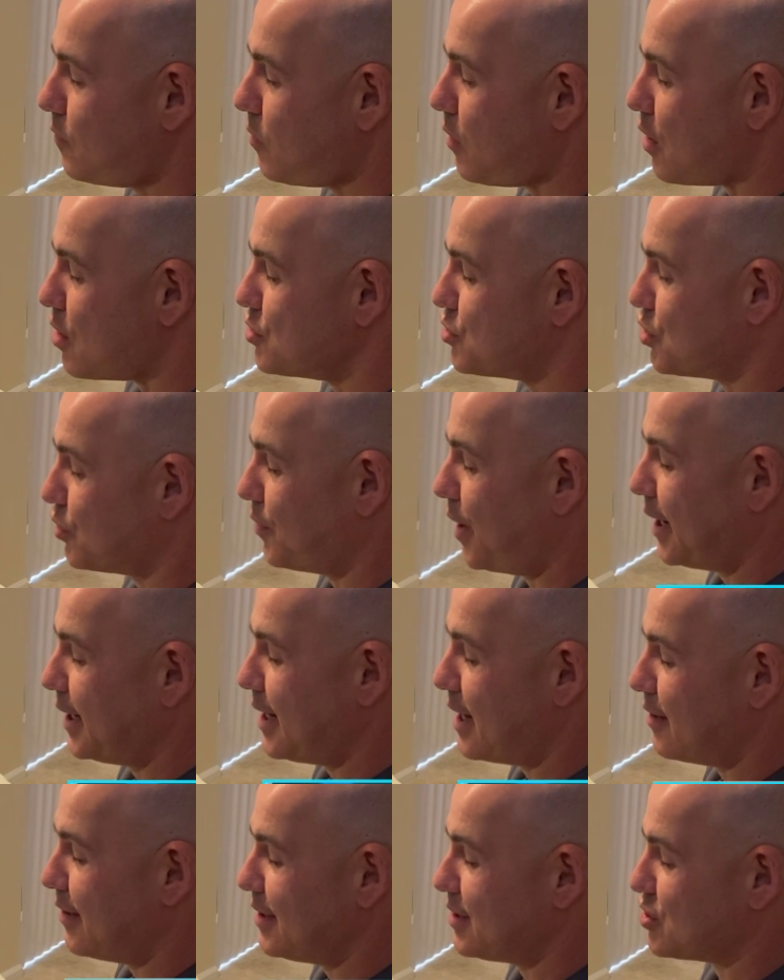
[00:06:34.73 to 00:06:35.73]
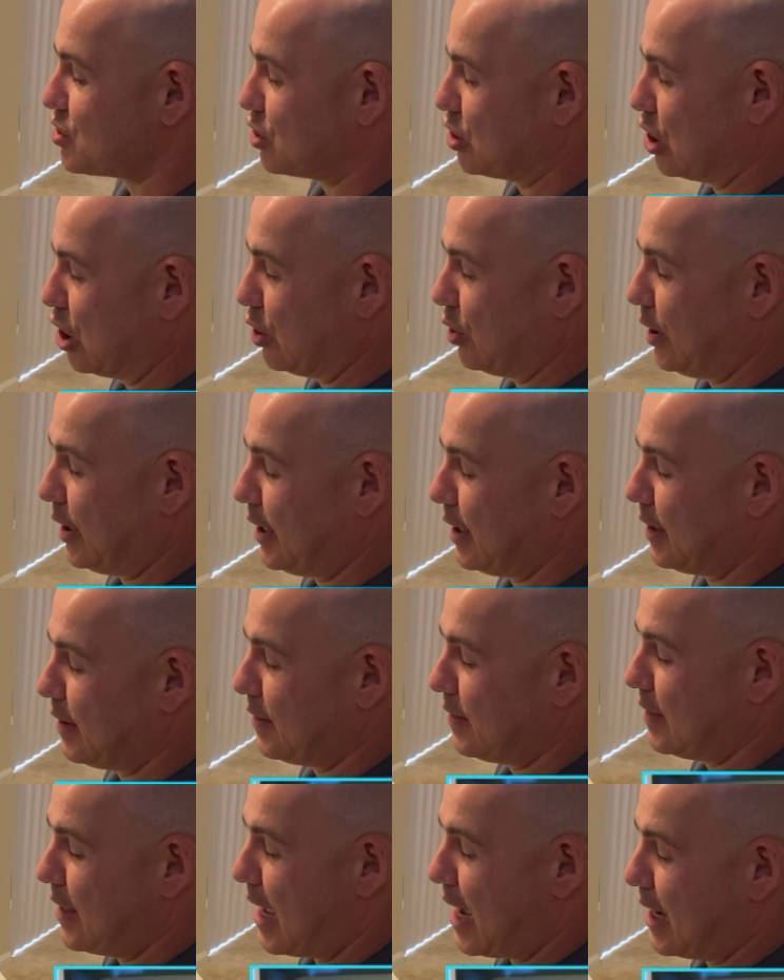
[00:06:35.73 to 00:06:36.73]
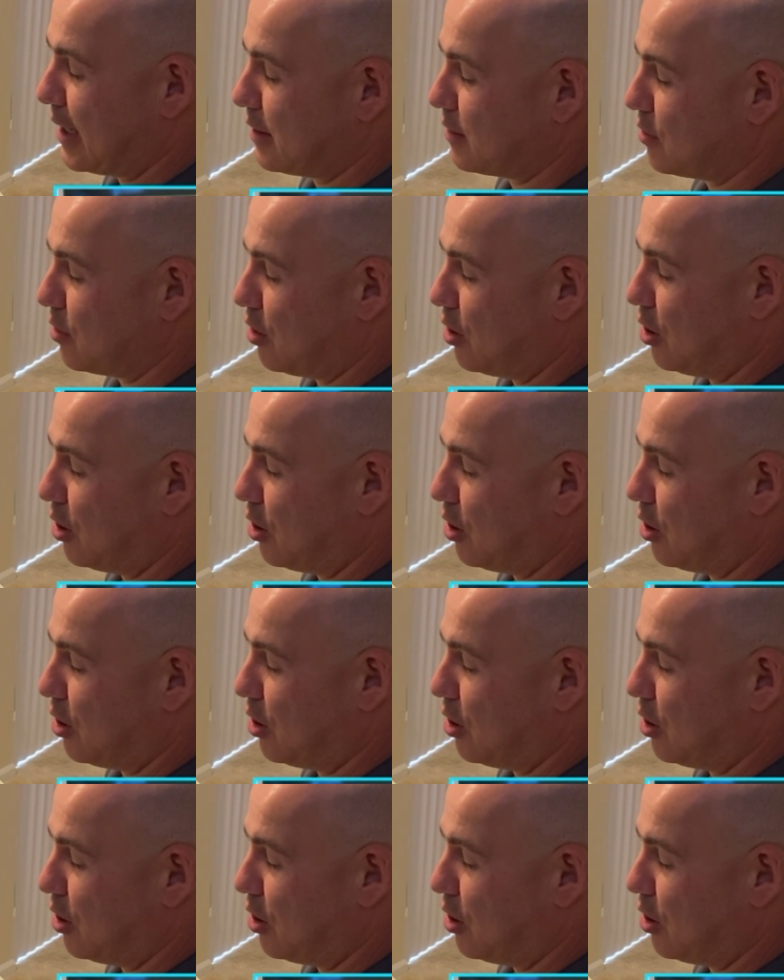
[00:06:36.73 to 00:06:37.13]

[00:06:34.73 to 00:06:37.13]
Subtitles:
So right now it's loading that